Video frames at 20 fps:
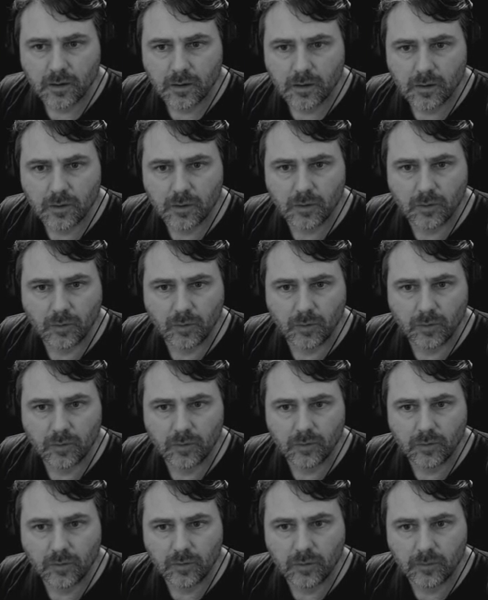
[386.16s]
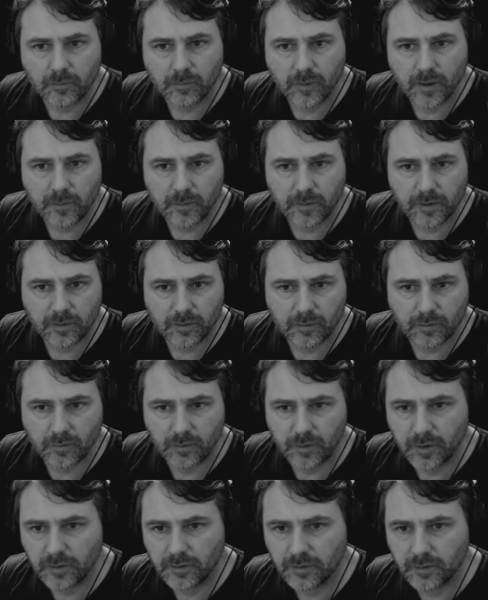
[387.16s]
Cool. Maybe
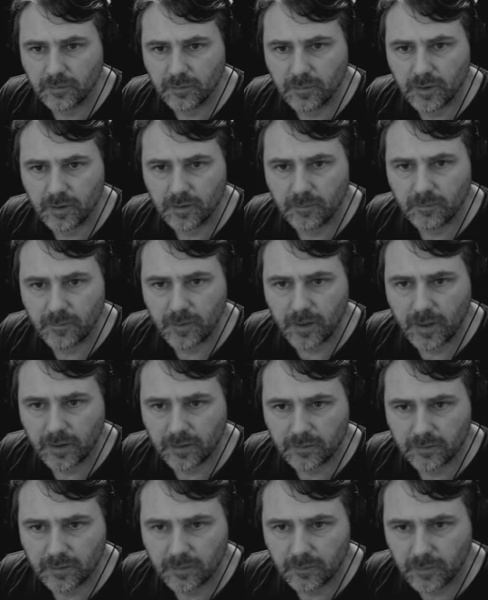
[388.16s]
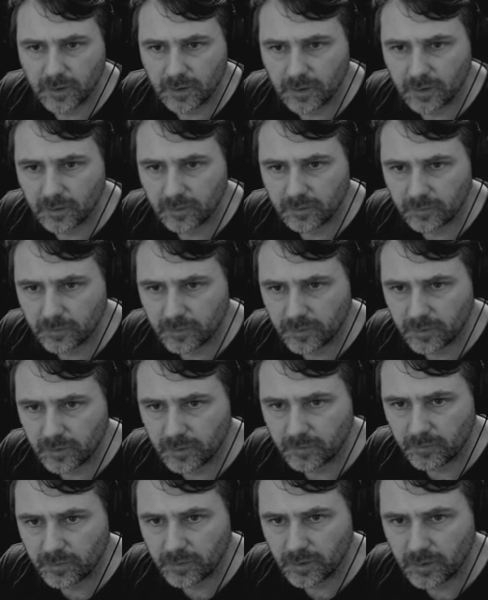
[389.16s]
3 should be the max. I mean, that's
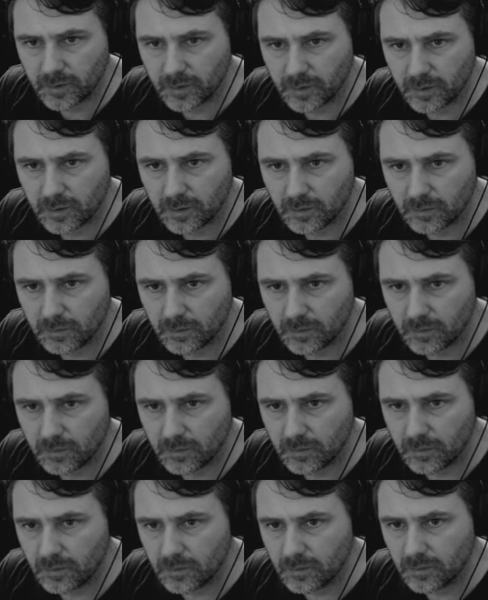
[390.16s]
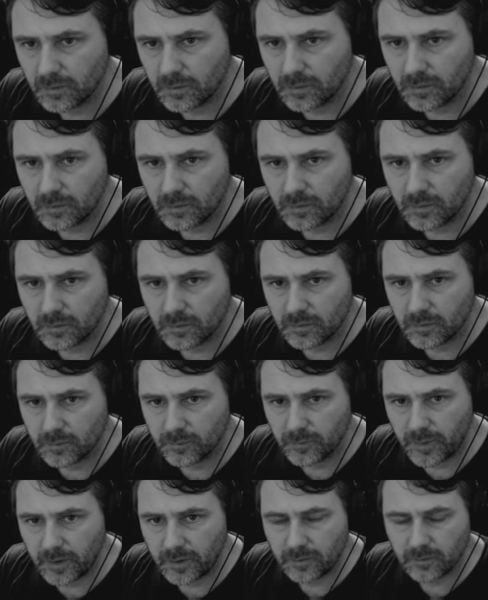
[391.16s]
pretty big.
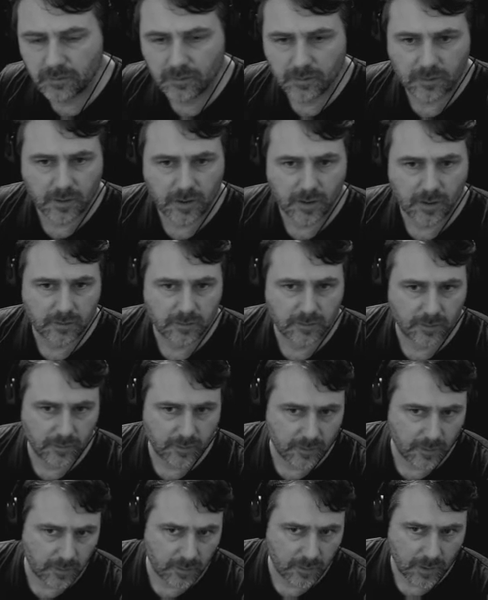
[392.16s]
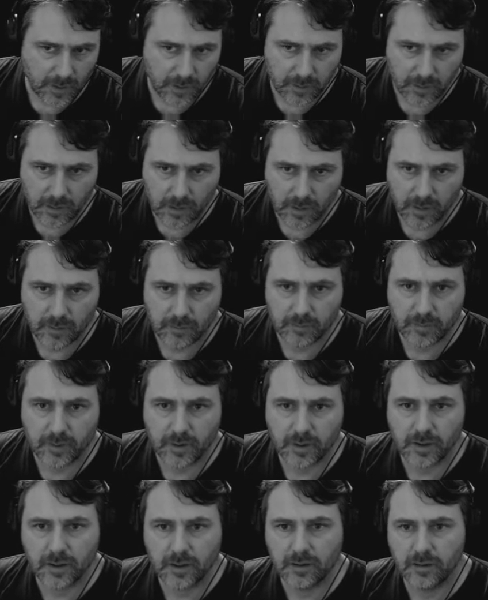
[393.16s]
Depends, I guess, on how the
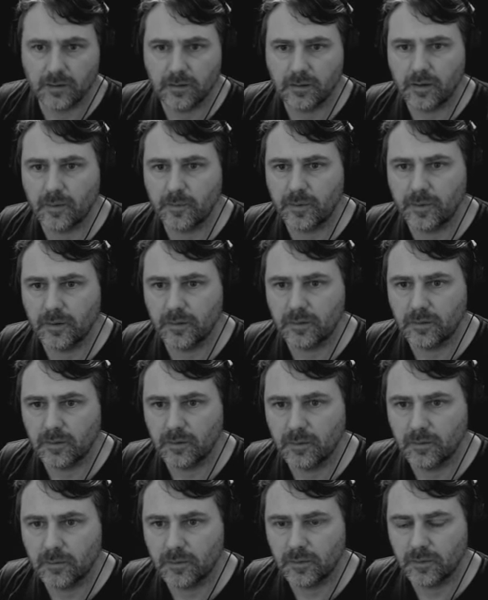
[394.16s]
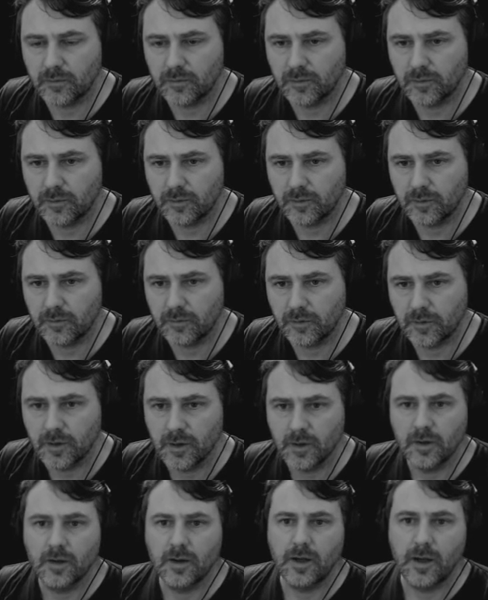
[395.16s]
gameplay ends up in terms of sort of,
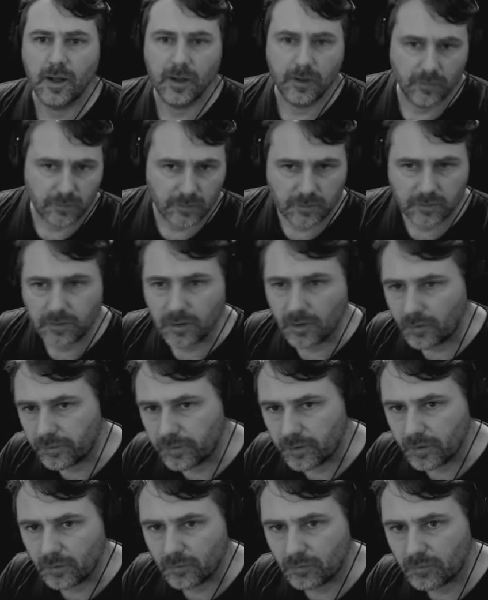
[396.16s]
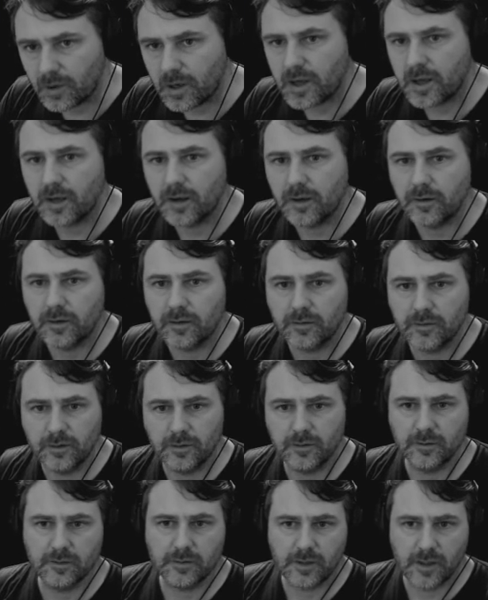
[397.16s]
are you stealthing around? Is
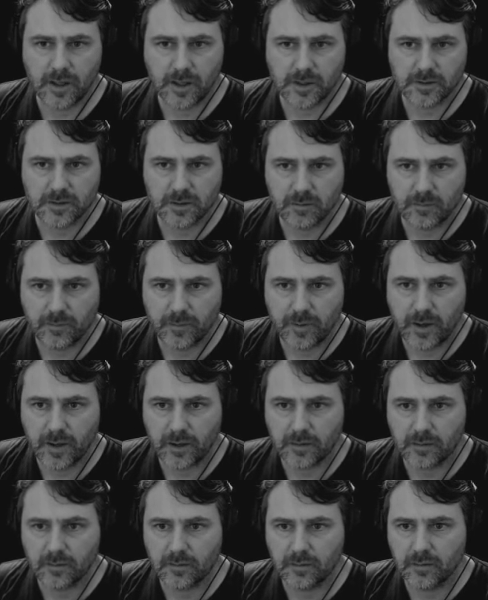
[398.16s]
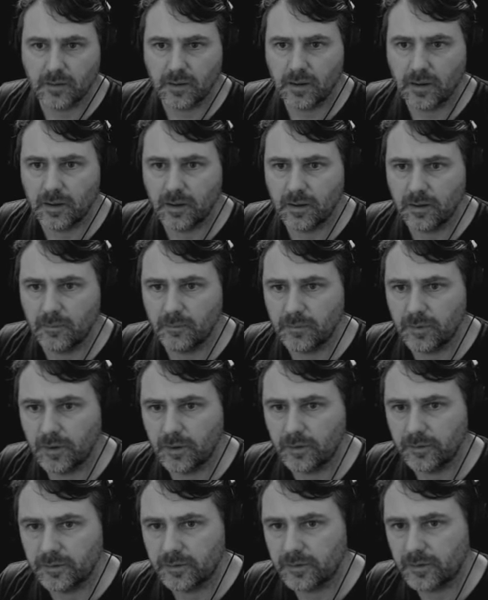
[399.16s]
it just action-packed,
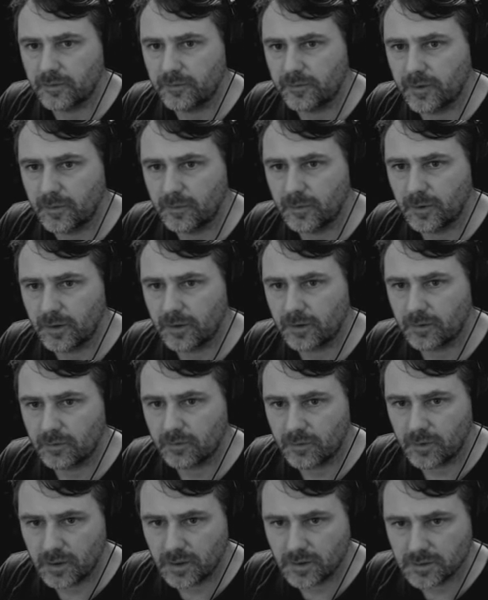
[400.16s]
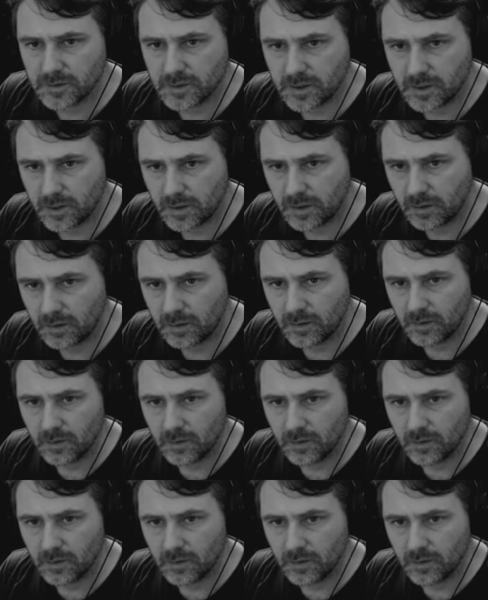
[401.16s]
blowing stuff up like crazy?